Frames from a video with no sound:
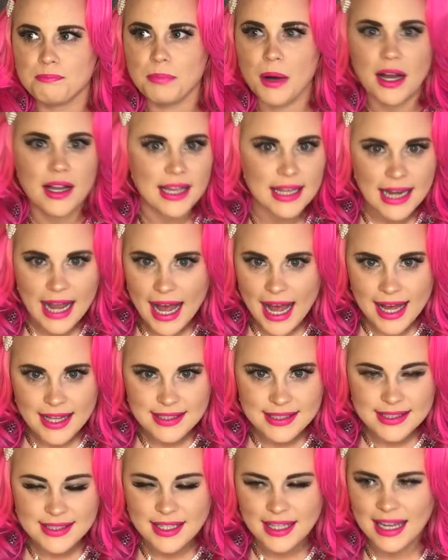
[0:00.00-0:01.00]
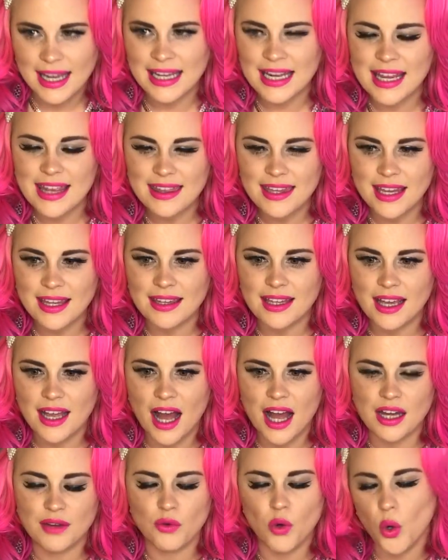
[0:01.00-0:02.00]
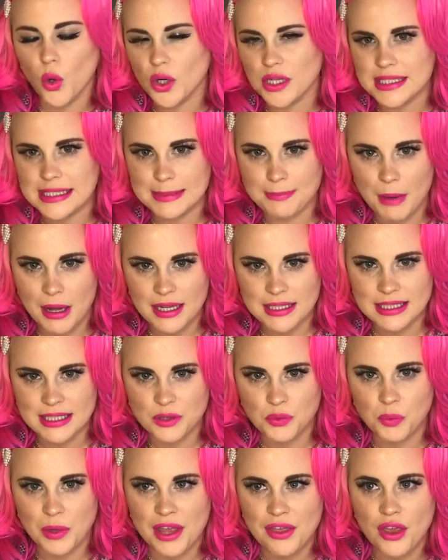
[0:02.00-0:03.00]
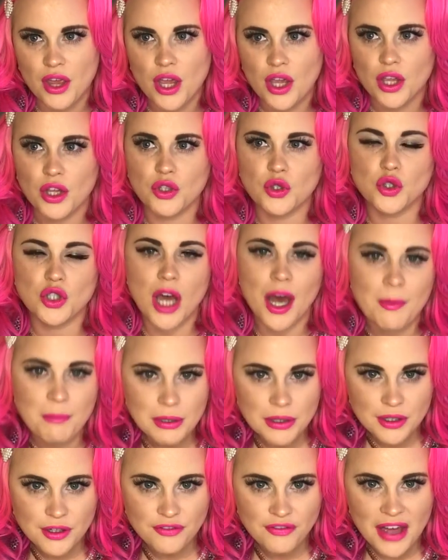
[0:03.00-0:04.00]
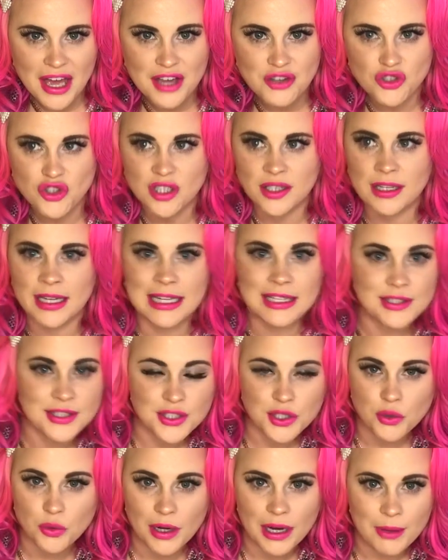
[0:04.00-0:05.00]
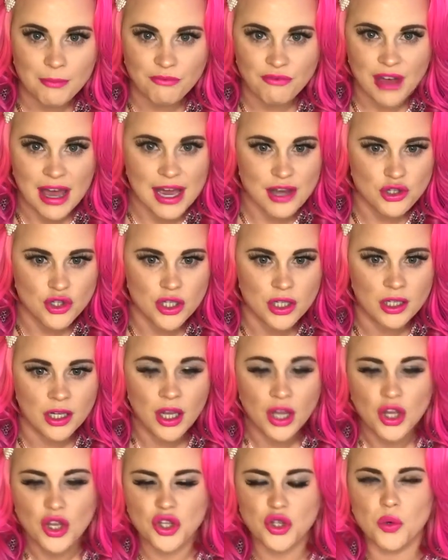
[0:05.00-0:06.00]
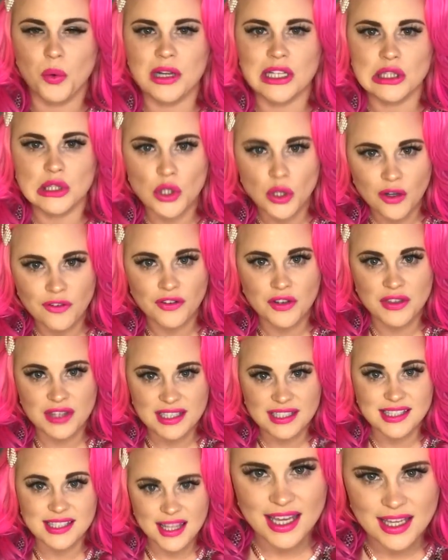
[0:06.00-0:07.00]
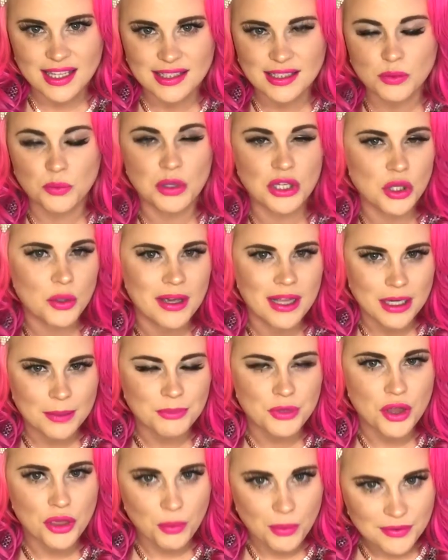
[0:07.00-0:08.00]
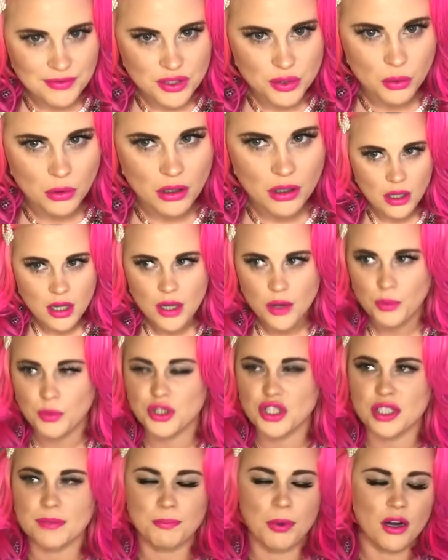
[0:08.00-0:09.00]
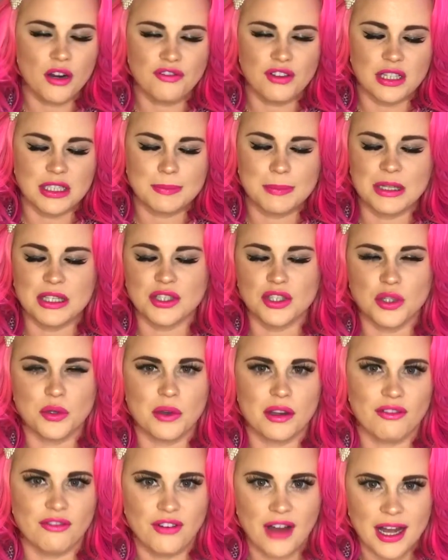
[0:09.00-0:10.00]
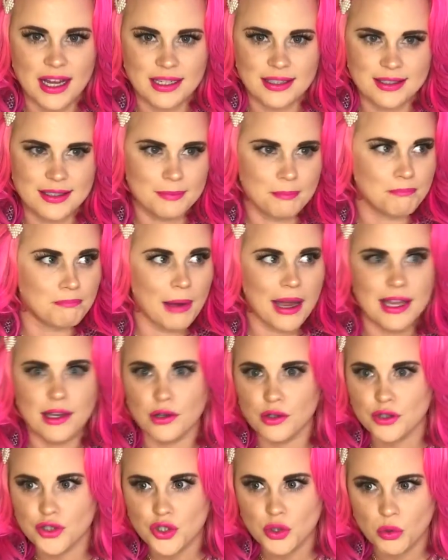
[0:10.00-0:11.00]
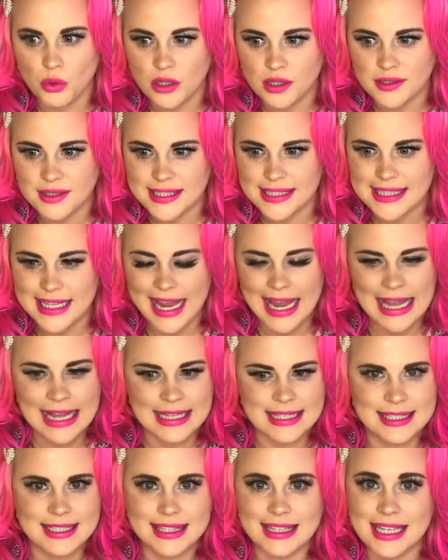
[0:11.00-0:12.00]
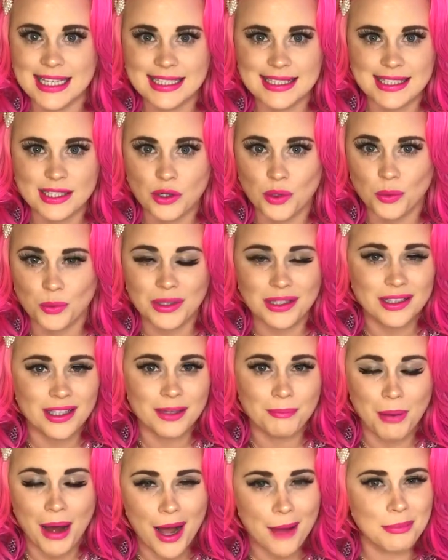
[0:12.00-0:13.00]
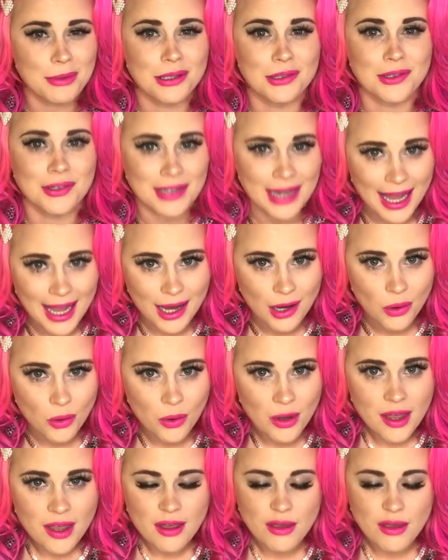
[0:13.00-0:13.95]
bucket hats, anything that kind of corresponded with Tumblr fashion, Instagram fashion. You want to look for these things when you hit up the thrift store, which is perfect because you can find biker shorts and things that are really popular now